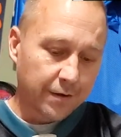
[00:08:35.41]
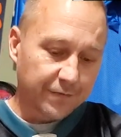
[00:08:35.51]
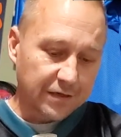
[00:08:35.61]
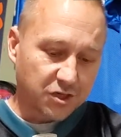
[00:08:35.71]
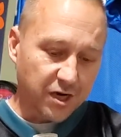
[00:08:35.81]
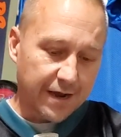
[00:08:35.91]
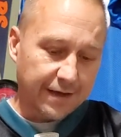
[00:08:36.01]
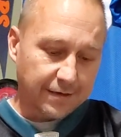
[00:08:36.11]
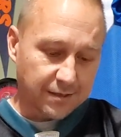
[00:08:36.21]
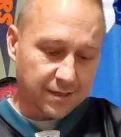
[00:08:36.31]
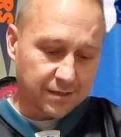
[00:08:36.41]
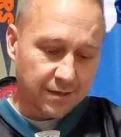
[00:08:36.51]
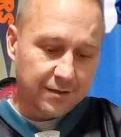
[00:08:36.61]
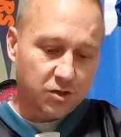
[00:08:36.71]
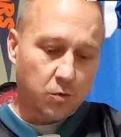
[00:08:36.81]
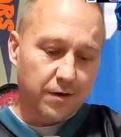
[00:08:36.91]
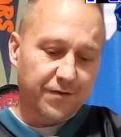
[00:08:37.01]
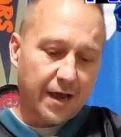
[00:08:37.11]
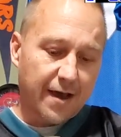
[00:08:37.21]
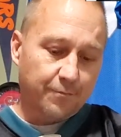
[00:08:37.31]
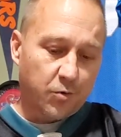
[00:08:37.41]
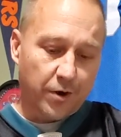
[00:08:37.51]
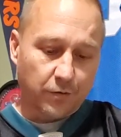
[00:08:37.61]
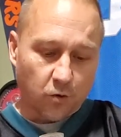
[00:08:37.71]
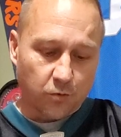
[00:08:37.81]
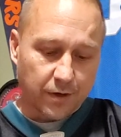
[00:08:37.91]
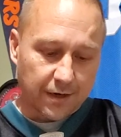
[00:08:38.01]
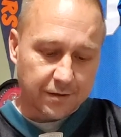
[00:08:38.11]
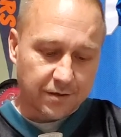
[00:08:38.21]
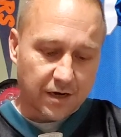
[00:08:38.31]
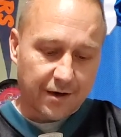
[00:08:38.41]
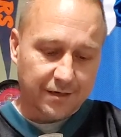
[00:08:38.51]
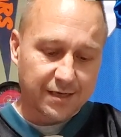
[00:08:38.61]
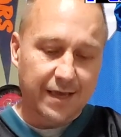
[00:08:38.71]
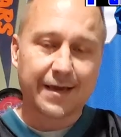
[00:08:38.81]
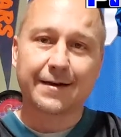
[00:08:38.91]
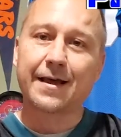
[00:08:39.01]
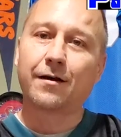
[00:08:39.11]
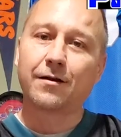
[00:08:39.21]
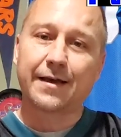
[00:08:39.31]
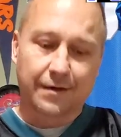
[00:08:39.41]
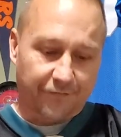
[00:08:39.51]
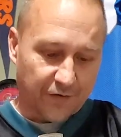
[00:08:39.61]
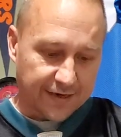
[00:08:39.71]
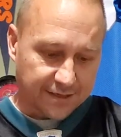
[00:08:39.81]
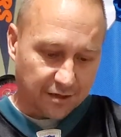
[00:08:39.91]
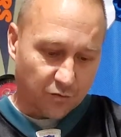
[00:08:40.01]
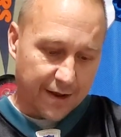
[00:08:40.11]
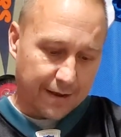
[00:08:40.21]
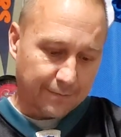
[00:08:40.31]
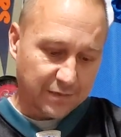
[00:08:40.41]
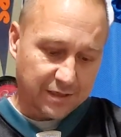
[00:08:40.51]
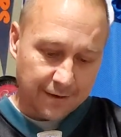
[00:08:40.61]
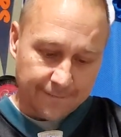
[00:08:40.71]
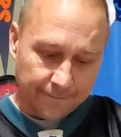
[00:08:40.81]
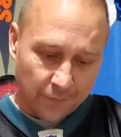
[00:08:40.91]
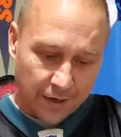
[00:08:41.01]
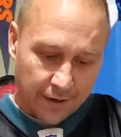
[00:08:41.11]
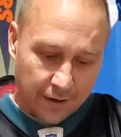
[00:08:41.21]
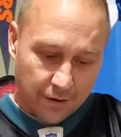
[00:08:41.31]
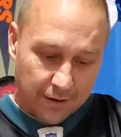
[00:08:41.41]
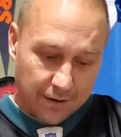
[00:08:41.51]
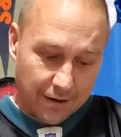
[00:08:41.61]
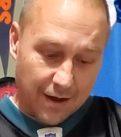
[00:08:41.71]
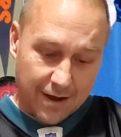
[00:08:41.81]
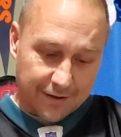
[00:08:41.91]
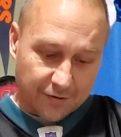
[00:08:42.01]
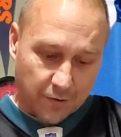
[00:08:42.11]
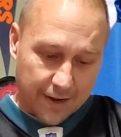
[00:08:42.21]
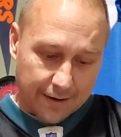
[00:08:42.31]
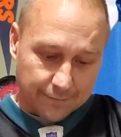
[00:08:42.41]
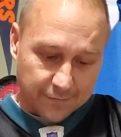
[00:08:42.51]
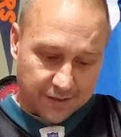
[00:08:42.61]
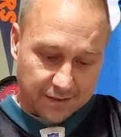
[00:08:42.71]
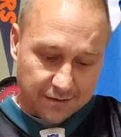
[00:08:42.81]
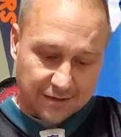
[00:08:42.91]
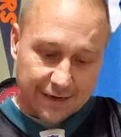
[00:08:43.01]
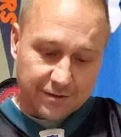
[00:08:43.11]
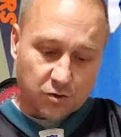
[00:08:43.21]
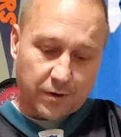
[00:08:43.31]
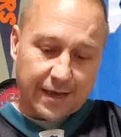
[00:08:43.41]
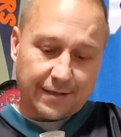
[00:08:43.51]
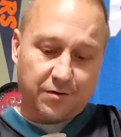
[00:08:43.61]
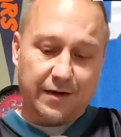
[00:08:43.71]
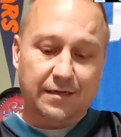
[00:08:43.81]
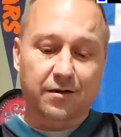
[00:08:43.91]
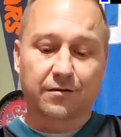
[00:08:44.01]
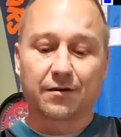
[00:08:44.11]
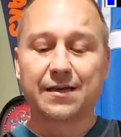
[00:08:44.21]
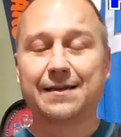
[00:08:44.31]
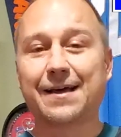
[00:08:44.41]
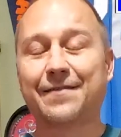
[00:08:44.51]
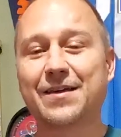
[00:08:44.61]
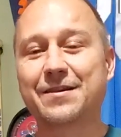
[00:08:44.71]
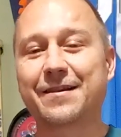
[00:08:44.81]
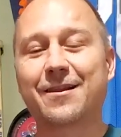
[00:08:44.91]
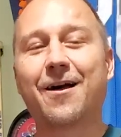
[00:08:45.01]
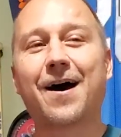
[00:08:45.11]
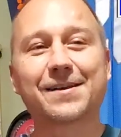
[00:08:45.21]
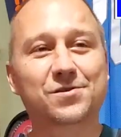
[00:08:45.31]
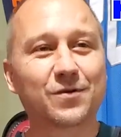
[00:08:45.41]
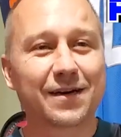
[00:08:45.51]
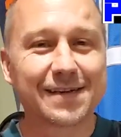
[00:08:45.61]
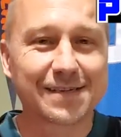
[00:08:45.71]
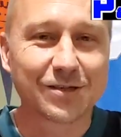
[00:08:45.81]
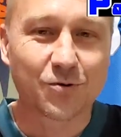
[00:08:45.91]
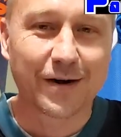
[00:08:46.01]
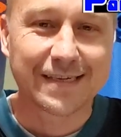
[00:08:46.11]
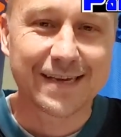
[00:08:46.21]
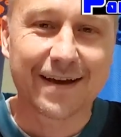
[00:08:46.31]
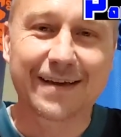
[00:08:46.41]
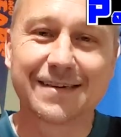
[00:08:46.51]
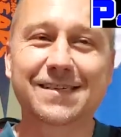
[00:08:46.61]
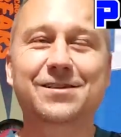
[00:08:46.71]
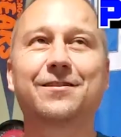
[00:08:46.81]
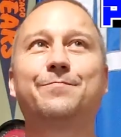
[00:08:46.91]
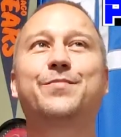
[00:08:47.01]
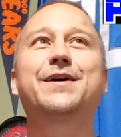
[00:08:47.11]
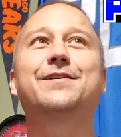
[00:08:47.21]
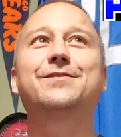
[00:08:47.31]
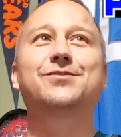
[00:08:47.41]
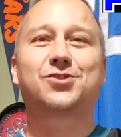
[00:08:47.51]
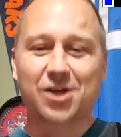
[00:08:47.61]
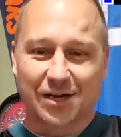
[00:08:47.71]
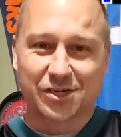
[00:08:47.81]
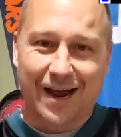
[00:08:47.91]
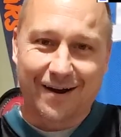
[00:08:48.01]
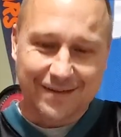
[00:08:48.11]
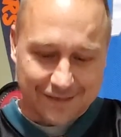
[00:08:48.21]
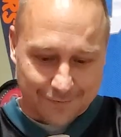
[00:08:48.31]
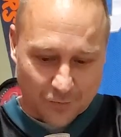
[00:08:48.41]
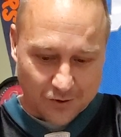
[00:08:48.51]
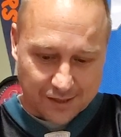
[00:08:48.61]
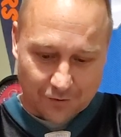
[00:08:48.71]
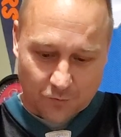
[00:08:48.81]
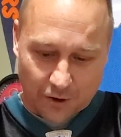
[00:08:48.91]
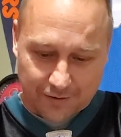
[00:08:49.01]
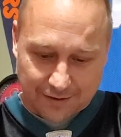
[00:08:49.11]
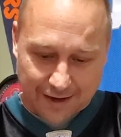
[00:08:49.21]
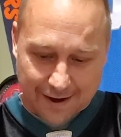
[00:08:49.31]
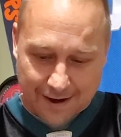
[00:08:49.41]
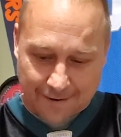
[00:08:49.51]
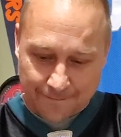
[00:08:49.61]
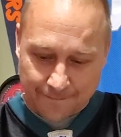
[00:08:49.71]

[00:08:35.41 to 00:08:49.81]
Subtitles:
The Giants, 12.5-point road underdogs in LA to face the Rams. The Rams, down 28-3, took the lead and then lost with less than 20 seconds to the Bills. Josh Allen did most of the work there.